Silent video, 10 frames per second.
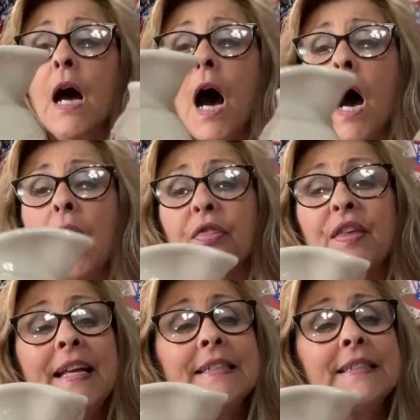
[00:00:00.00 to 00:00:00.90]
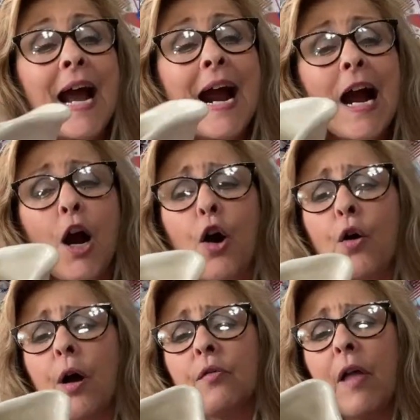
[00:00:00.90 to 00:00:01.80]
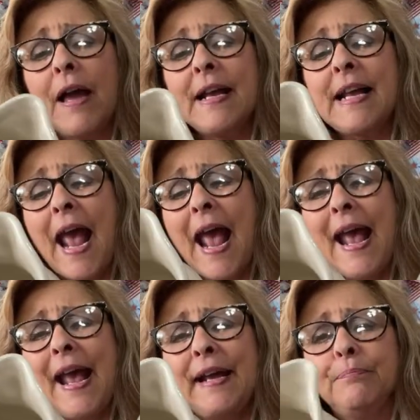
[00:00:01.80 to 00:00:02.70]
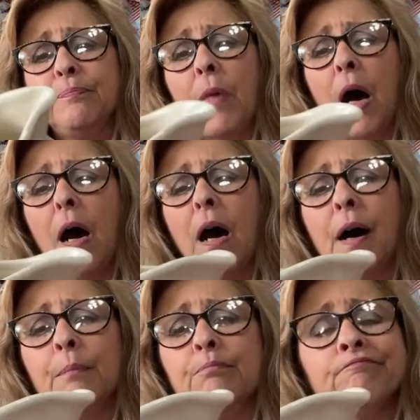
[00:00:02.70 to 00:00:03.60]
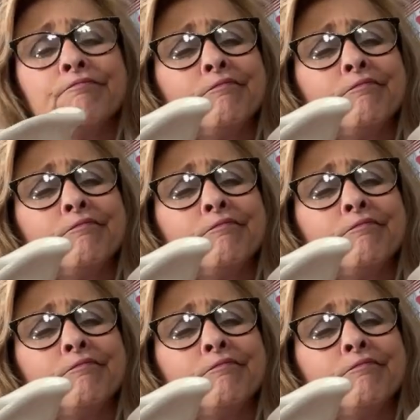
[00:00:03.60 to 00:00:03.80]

Uh, these are like a um,